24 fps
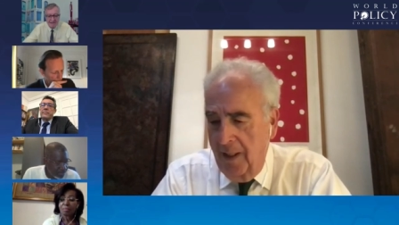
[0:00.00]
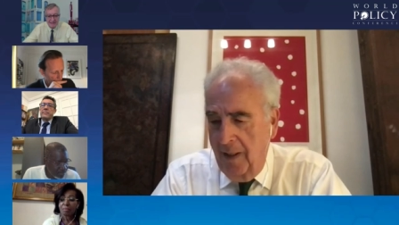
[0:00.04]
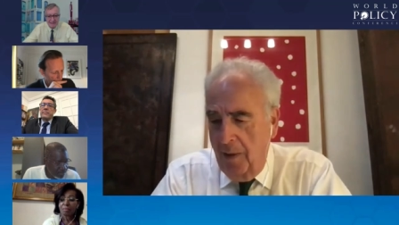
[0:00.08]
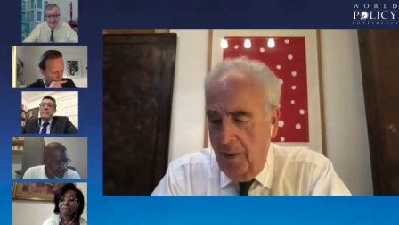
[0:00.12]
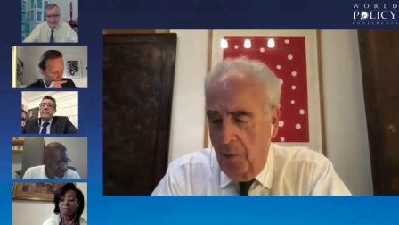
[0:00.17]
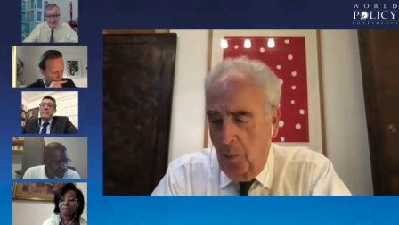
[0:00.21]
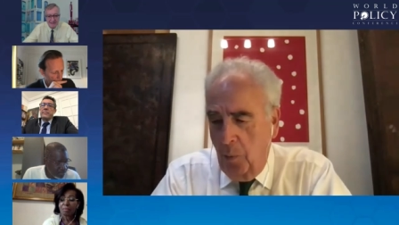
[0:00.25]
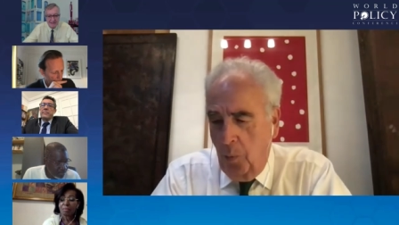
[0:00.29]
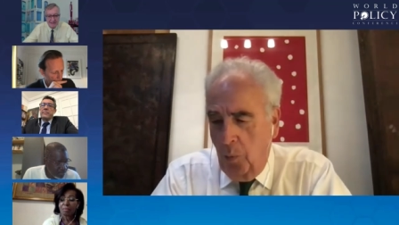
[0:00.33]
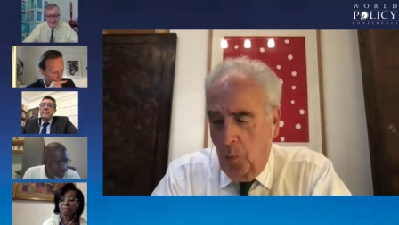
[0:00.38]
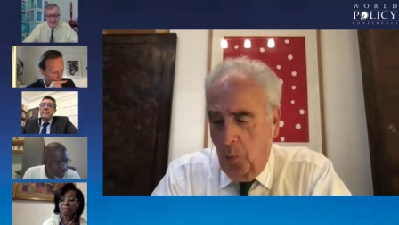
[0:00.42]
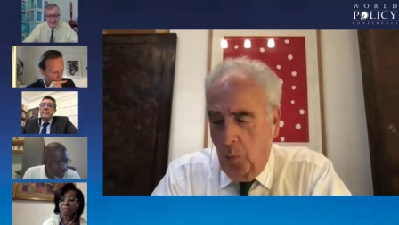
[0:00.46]

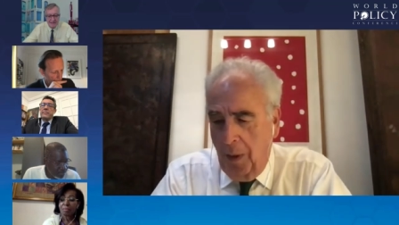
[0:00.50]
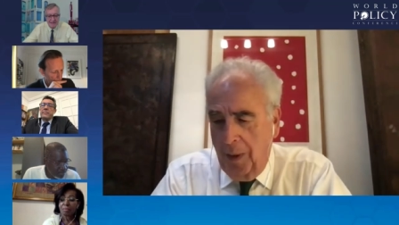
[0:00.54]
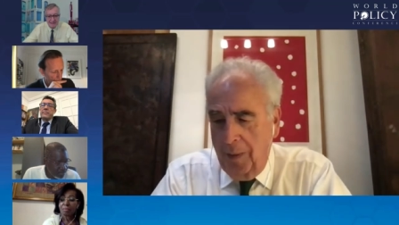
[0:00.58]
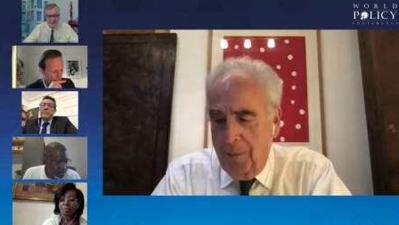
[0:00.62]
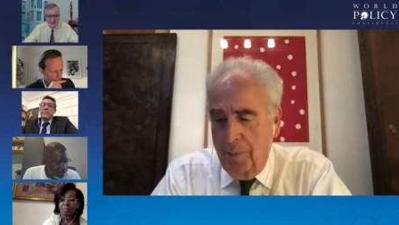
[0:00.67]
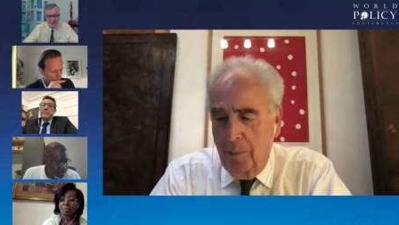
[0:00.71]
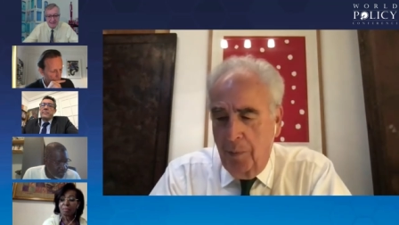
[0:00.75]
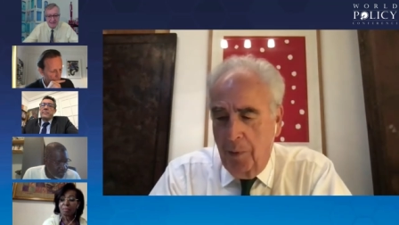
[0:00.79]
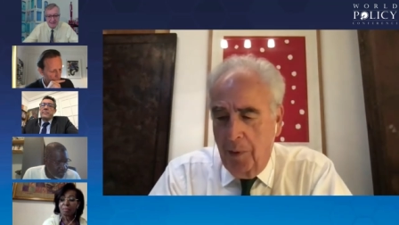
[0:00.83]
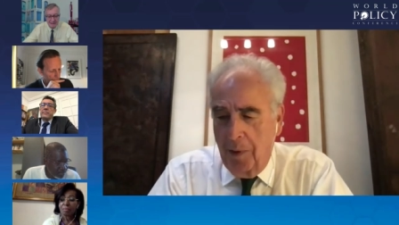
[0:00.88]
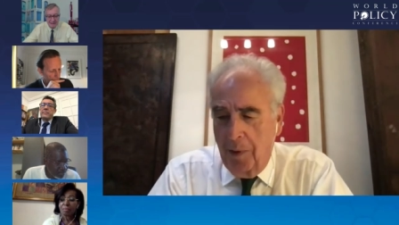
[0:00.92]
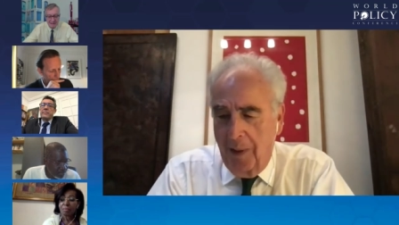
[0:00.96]
one
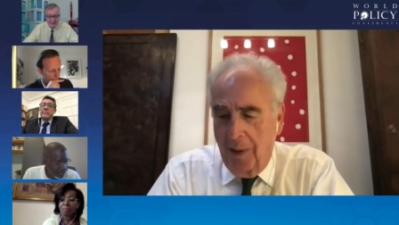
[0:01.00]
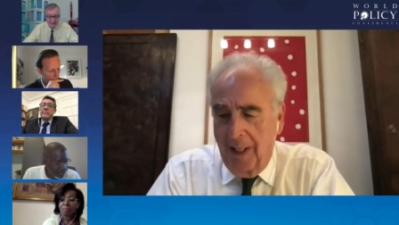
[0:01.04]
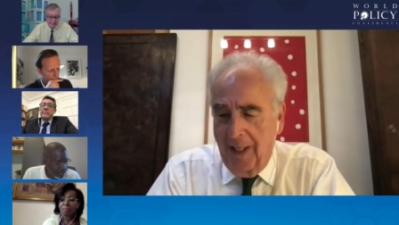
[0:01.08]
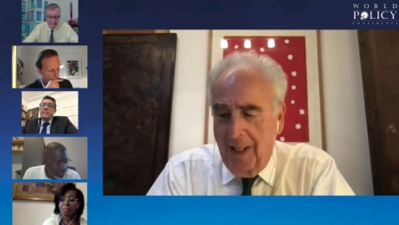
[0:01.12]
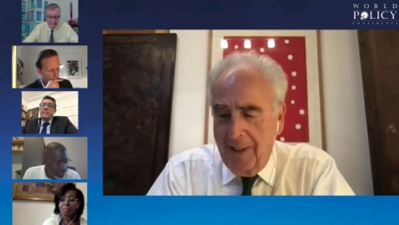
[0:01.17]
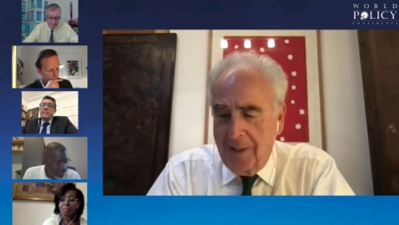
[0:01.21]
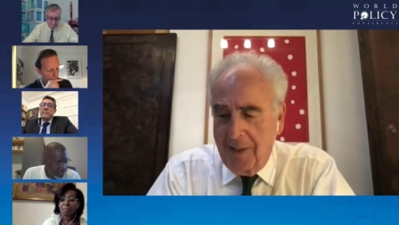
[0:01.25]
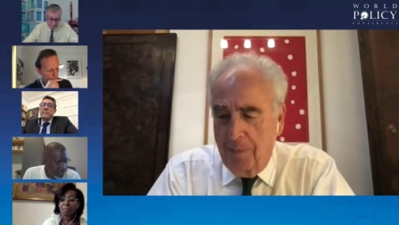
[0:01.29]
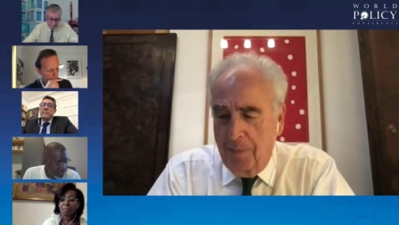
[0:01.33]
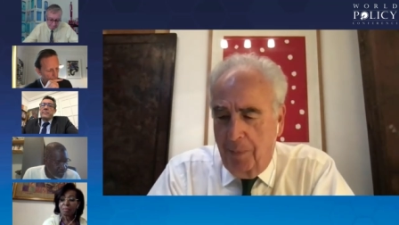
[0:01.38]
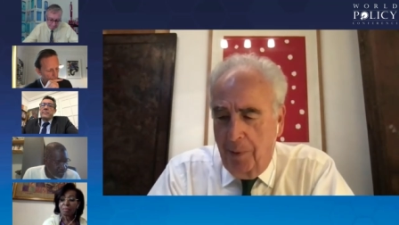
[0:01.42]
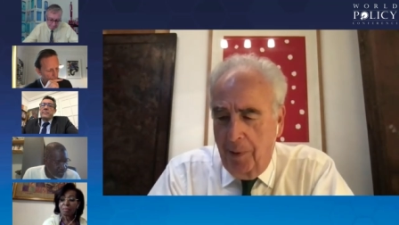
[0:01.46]
more
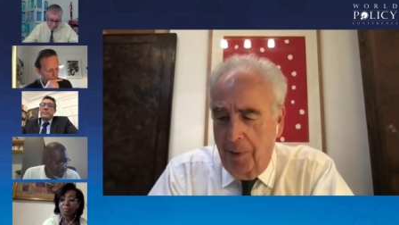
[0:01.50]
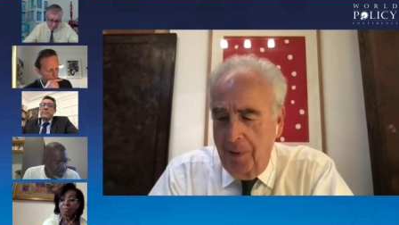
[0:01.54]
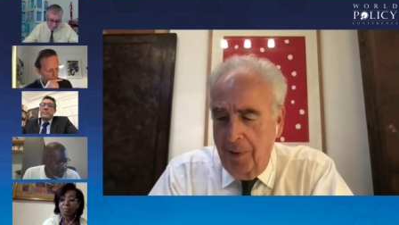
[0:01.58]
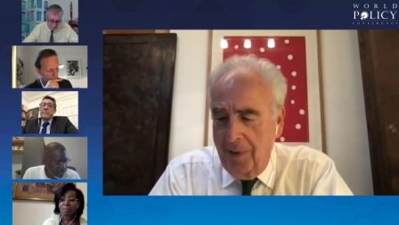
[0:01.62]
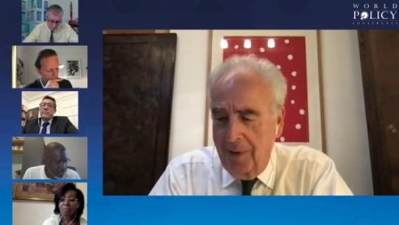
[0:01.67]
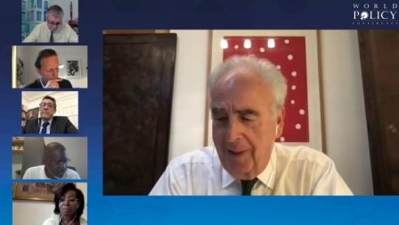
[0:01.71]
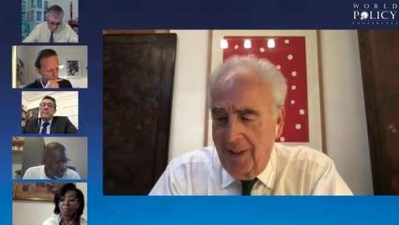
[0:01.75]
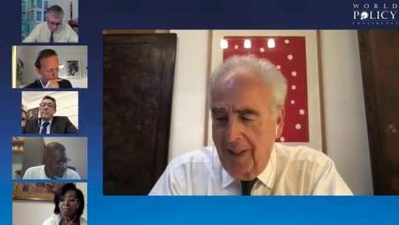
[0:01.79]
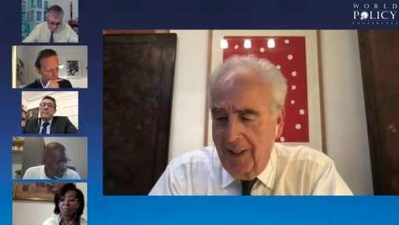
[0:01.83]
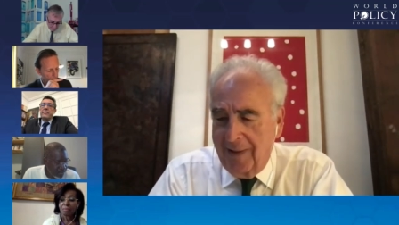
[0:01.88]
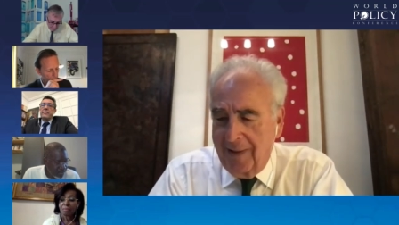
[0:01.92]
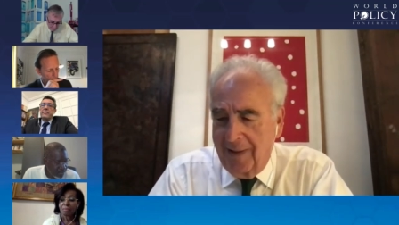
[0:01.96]
last point
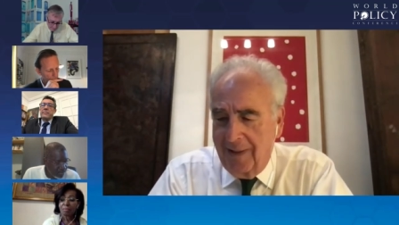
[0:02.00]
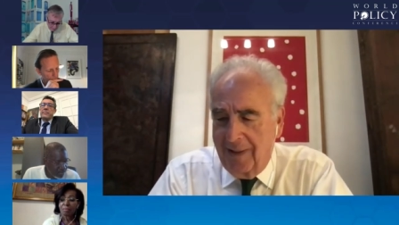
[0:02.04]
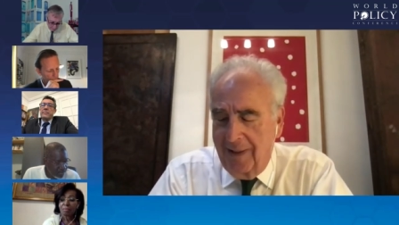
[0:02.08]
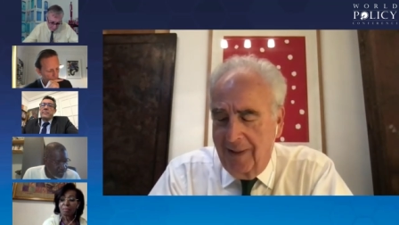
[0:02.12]
that